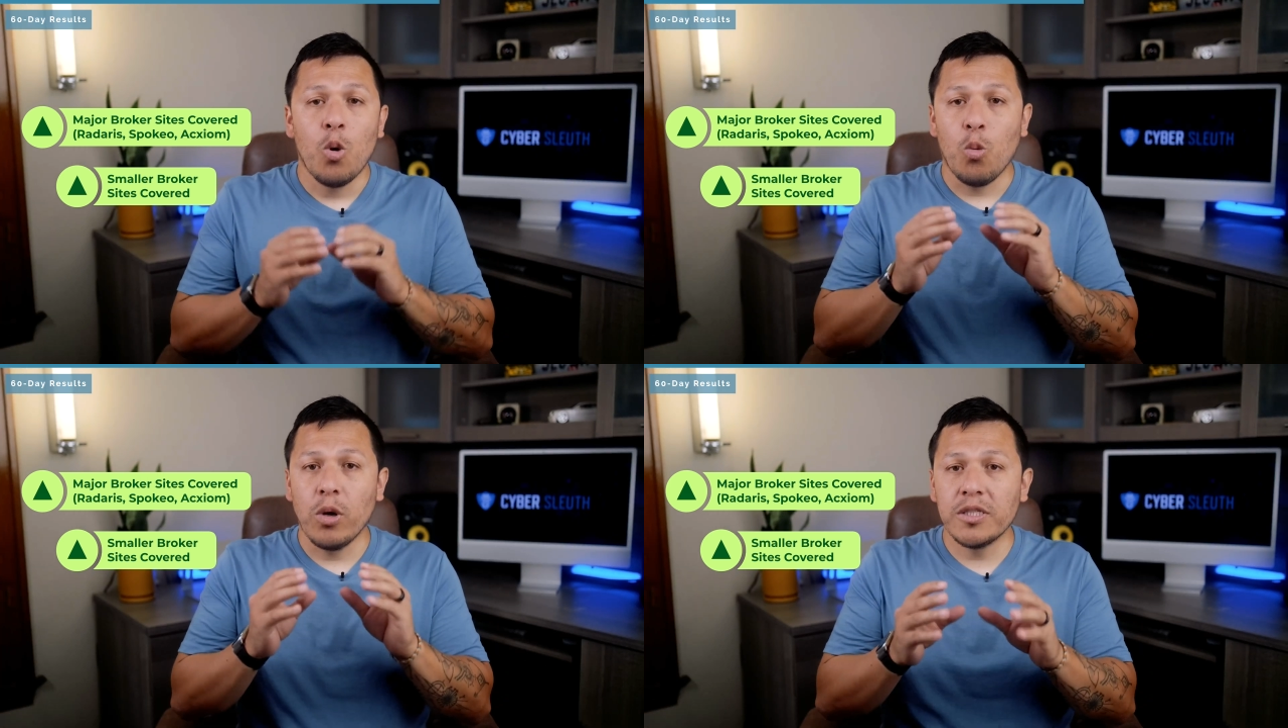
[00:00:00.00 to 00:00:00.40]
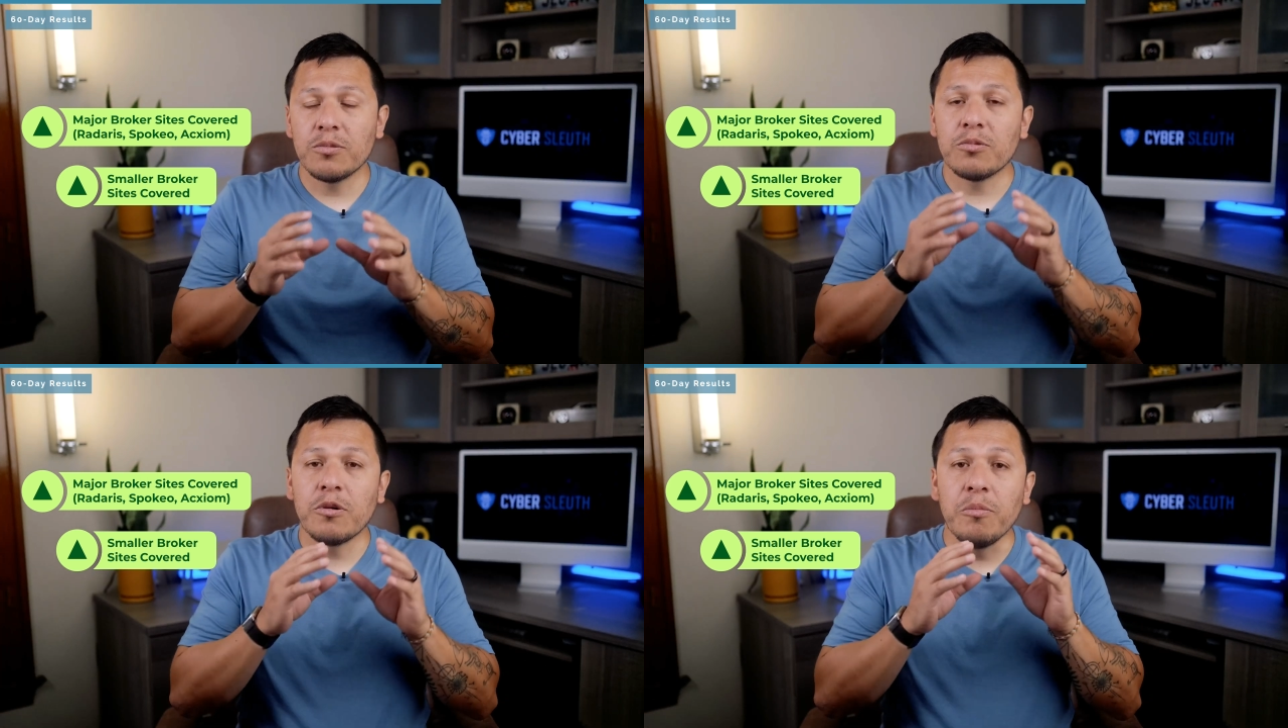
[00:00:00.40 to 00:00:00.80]
was
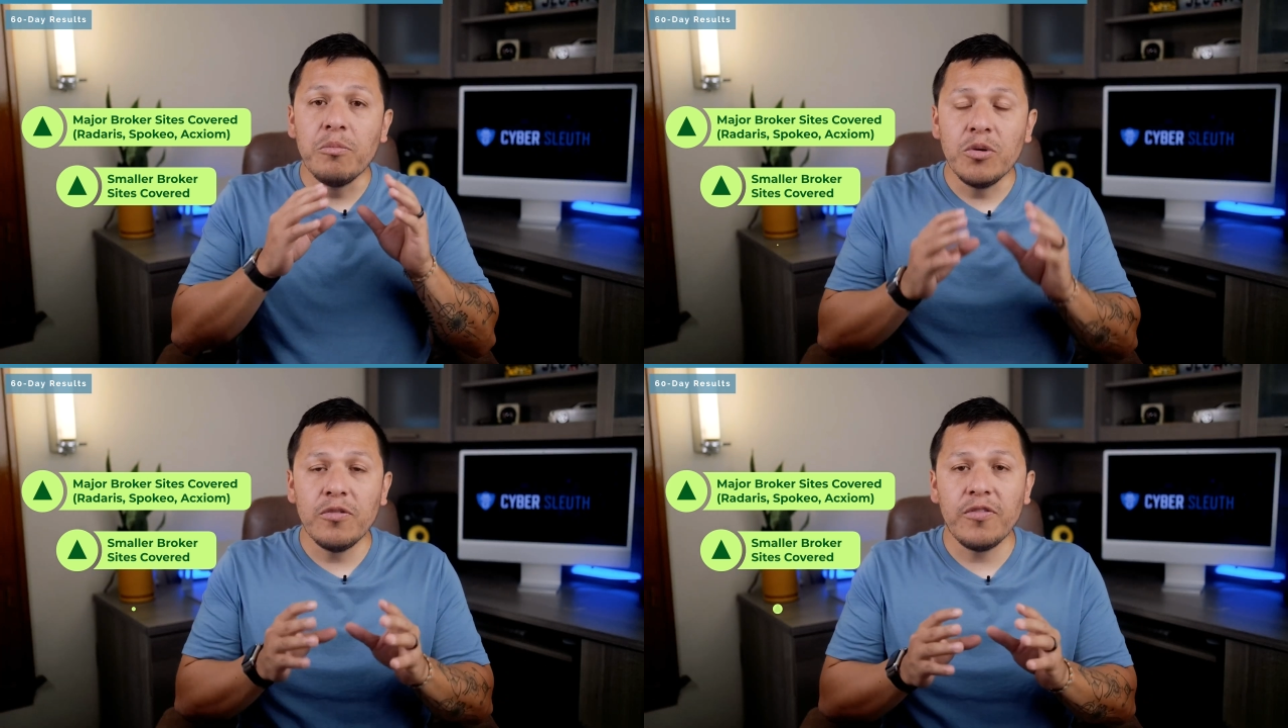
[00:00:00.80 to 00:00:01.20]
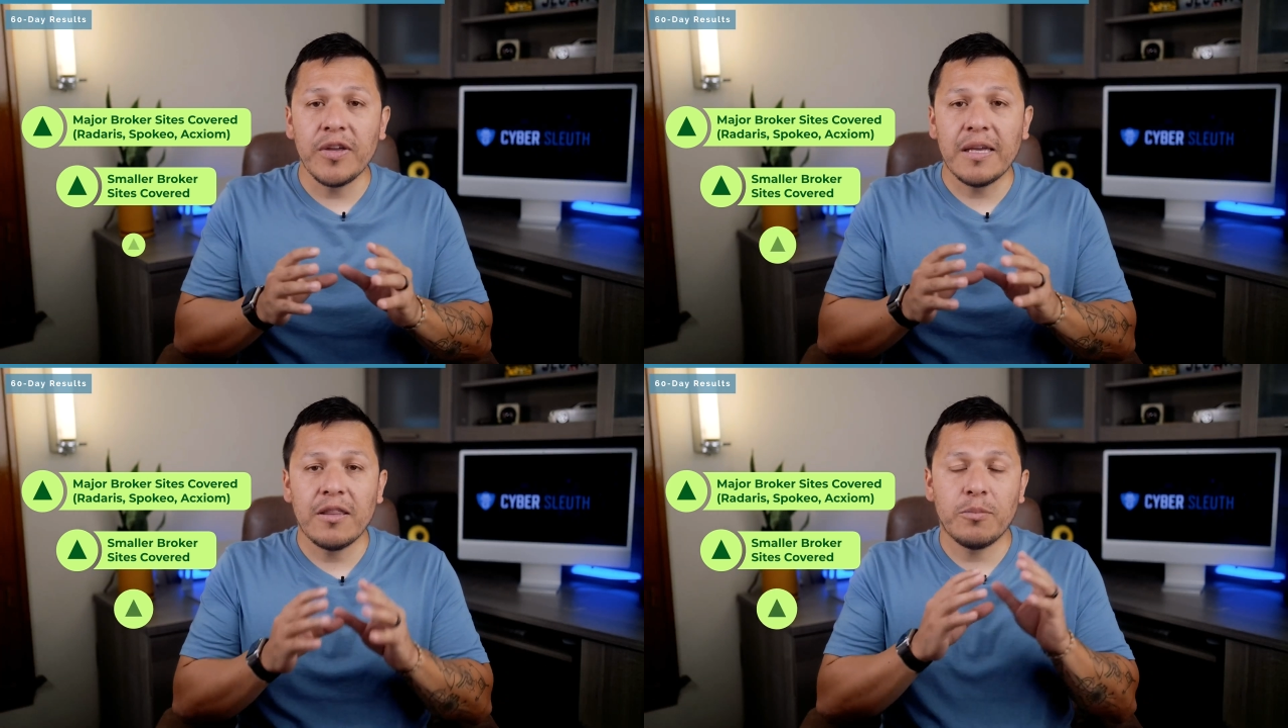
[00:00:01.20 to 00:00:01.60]

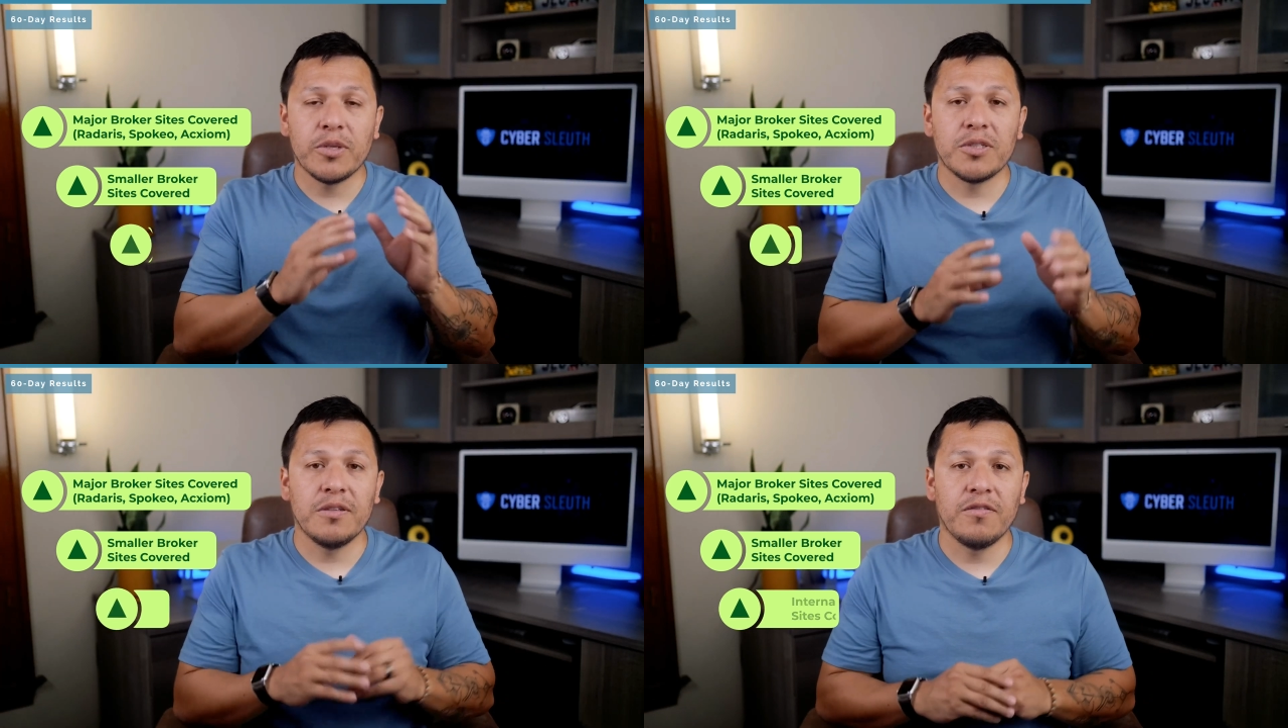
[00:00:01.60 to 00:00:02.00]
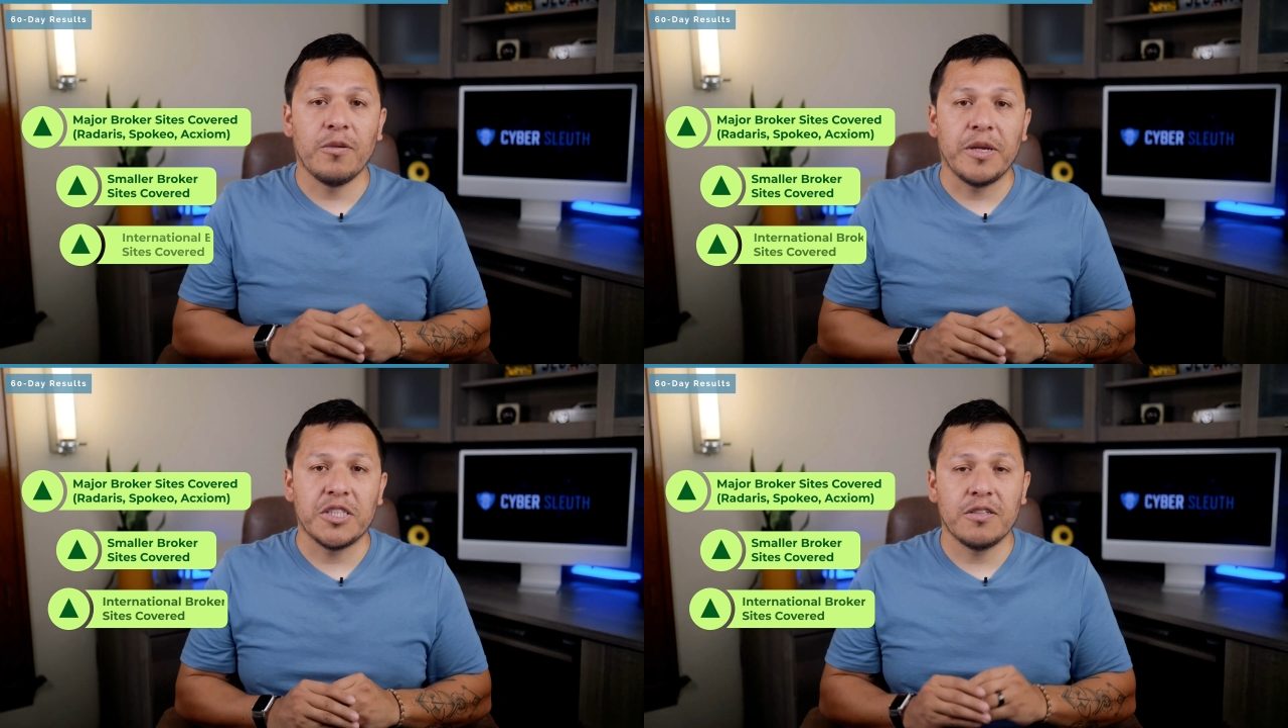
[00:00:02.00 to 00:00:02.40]
removing the personal
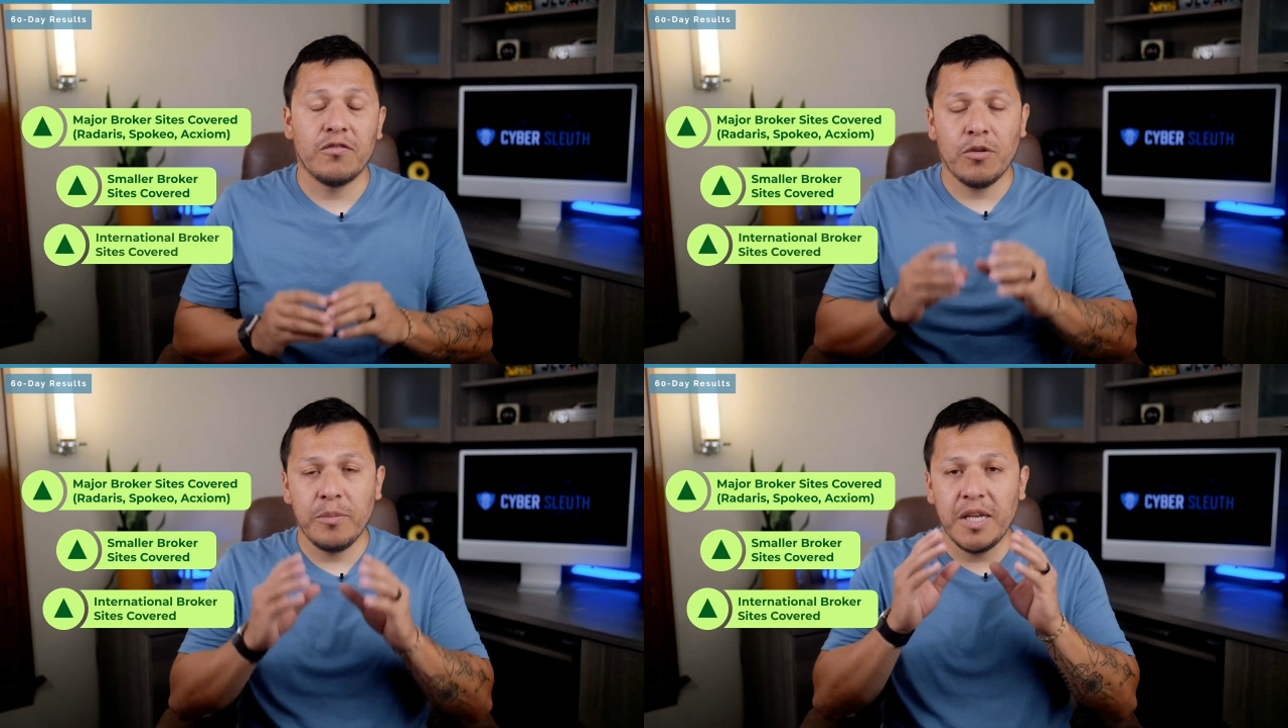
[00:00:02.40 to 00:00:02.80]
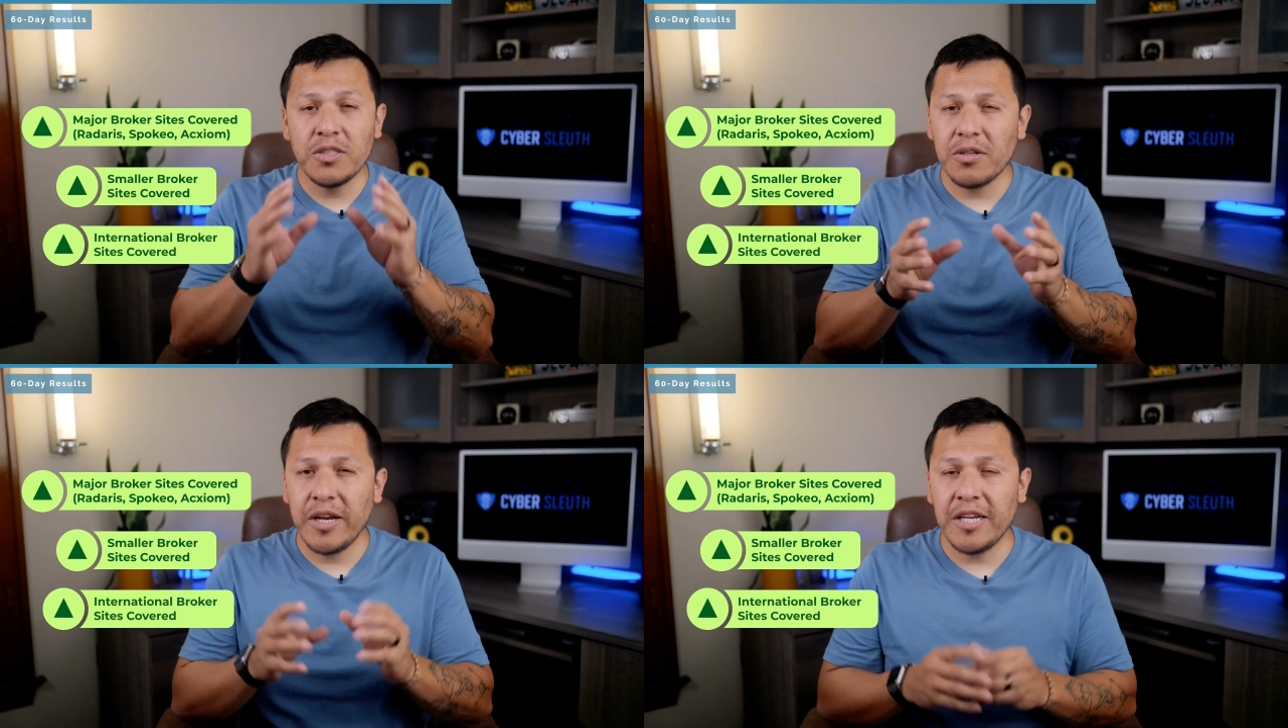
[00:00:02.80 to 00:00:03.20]
information from
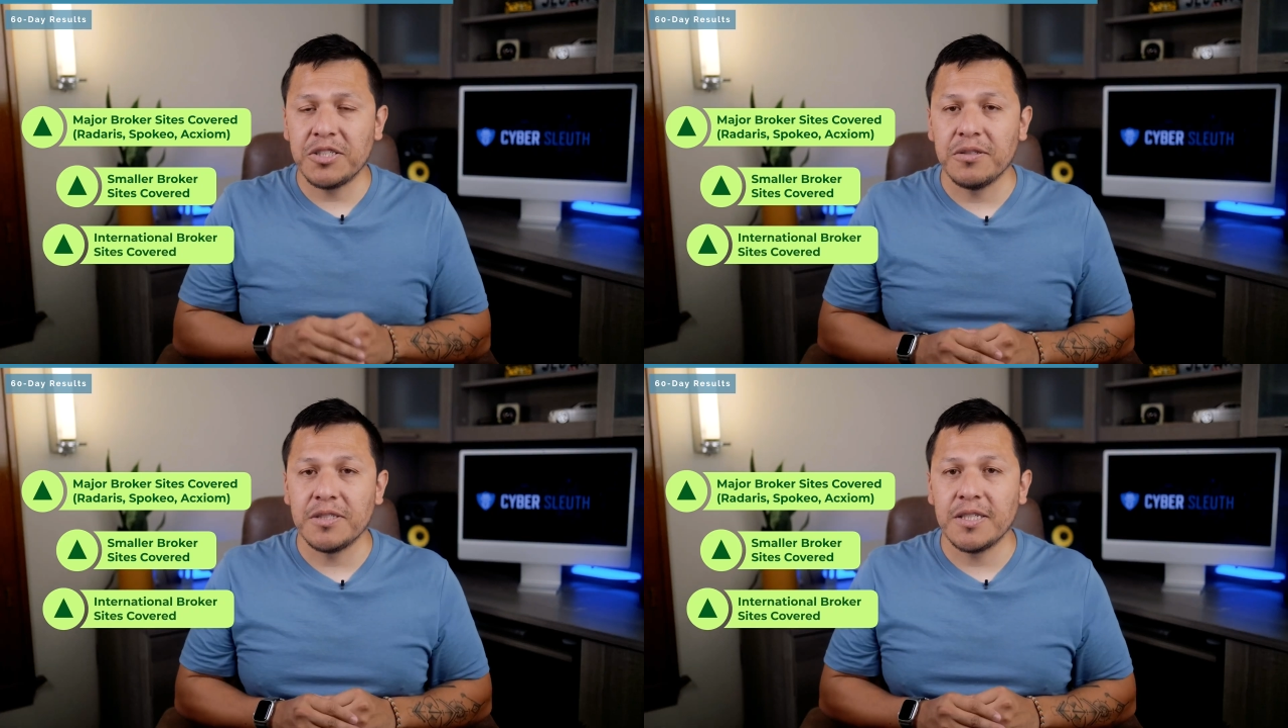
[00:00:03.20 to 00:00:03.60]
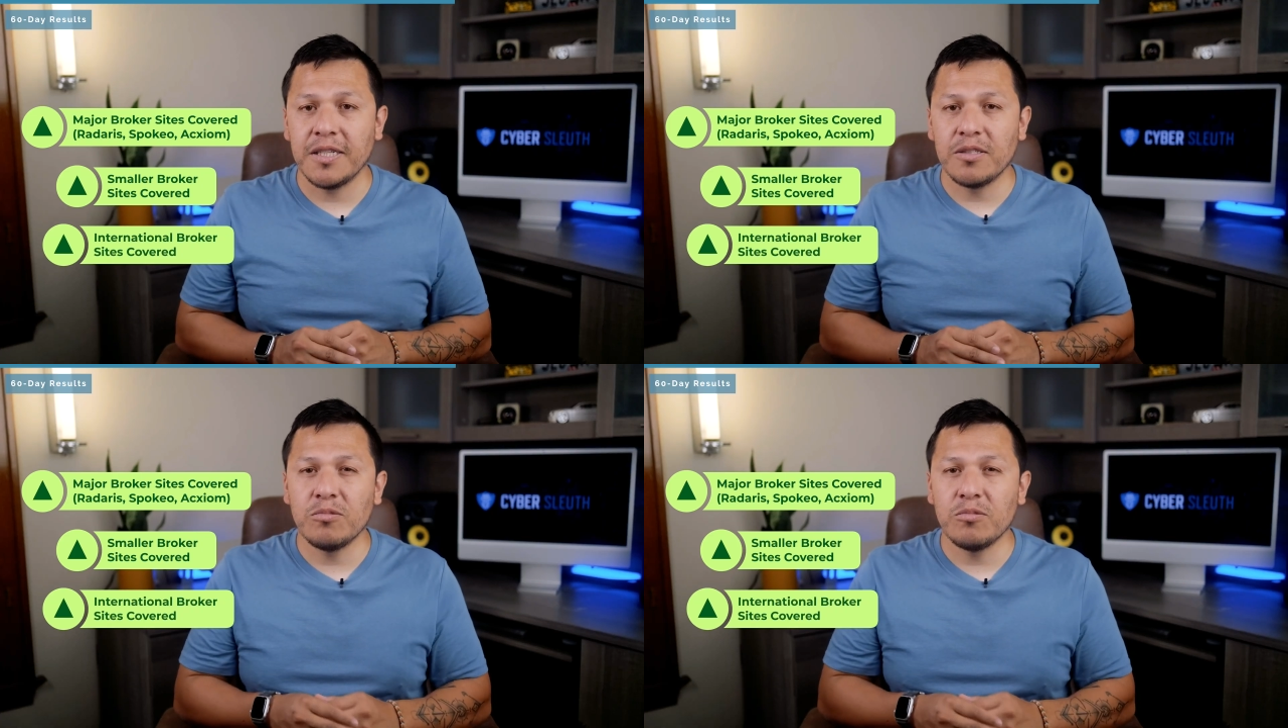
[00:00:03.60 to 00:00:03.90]
international sites,